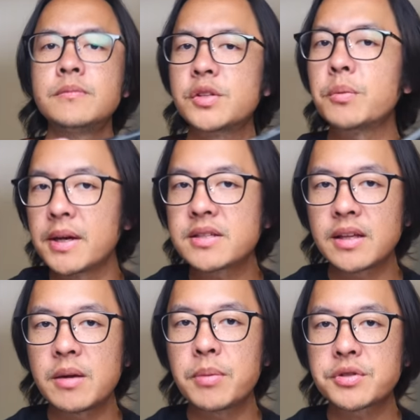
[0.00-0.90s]
So
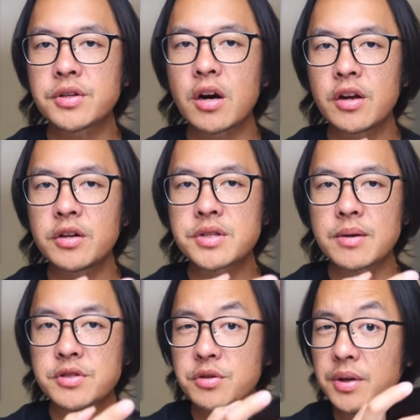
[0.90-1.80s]
basically in both scenarios,
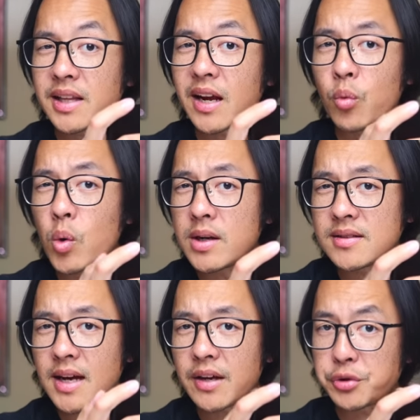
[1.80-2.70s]
I was doing like
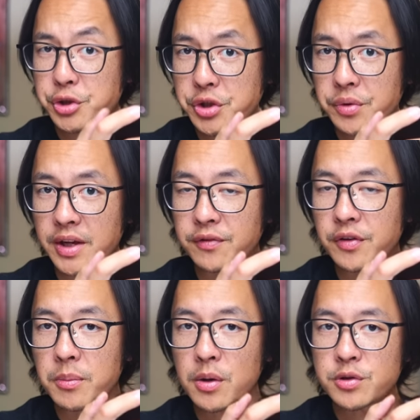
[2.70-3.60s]
one dial shooting
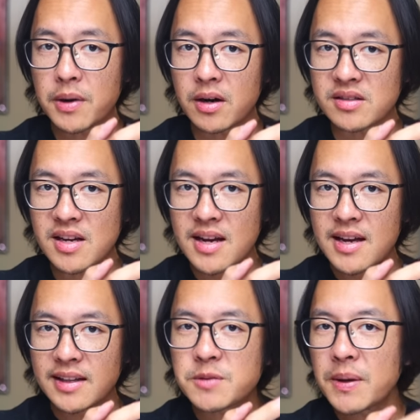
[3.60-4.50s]
for the most part.
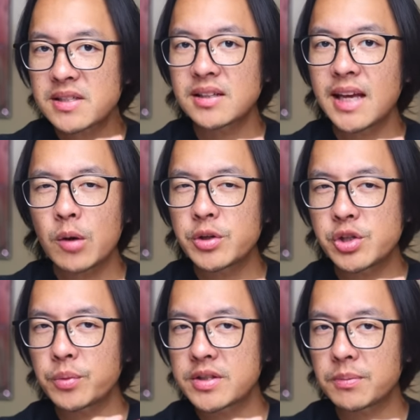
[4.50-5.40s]
That's basically how we
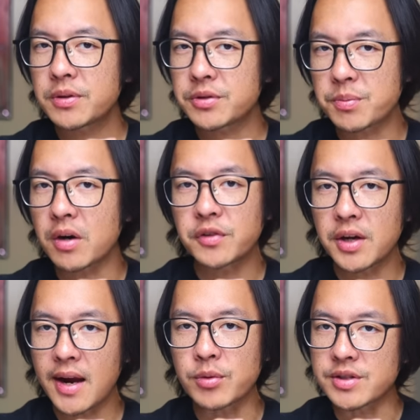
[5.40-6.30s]
shoot with typical
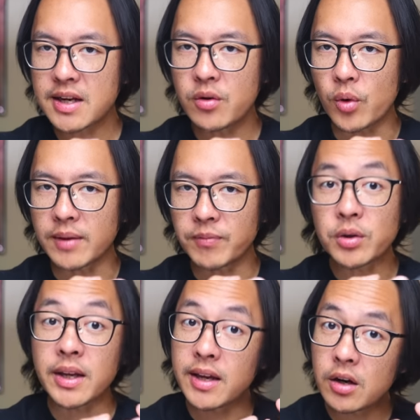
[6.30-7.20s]
smartphone cameras anyway,
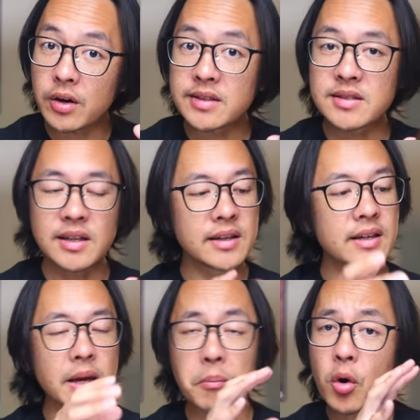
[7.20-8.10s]
only here it's done
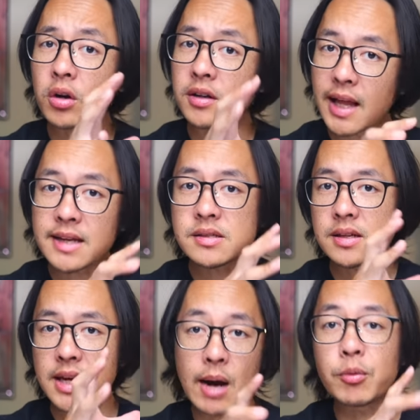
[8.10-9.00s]
in a more
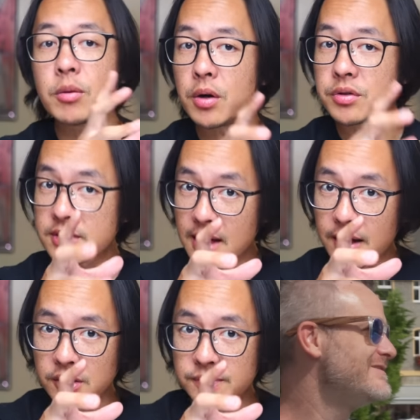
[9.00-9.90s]
classic camera mode
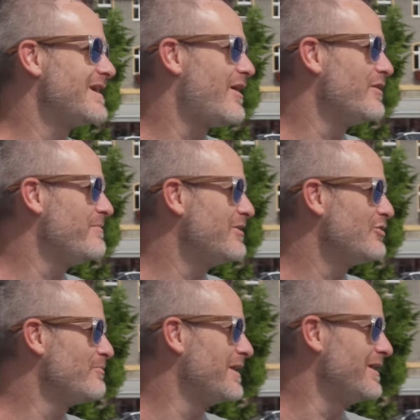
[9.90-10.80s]
style. And I may have
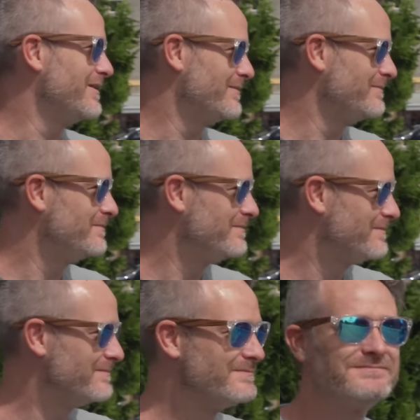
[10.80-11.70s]
already mentioned it in the
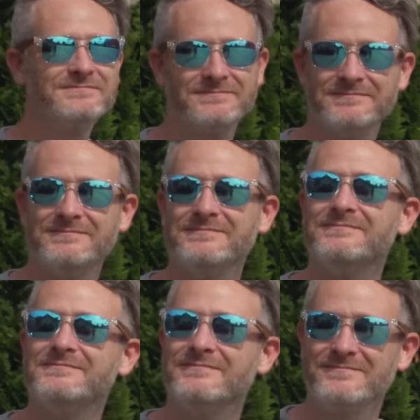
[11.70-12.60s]
vlog portion
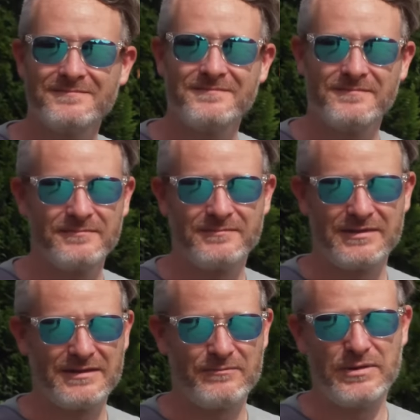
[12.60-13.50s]
earlier, but I
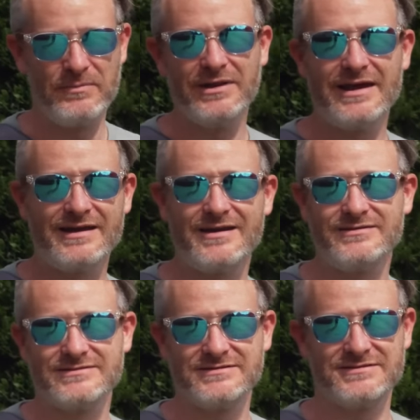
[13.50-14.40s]
also shot all of the
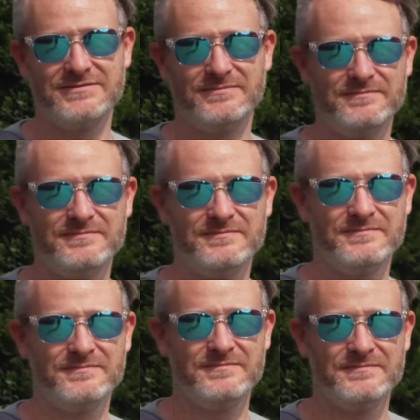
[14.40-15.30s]
video using
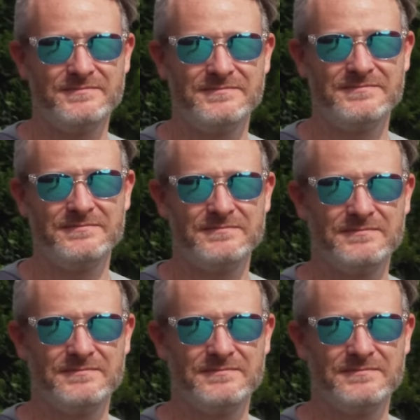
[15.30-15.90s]
S-Cinetone for mobile.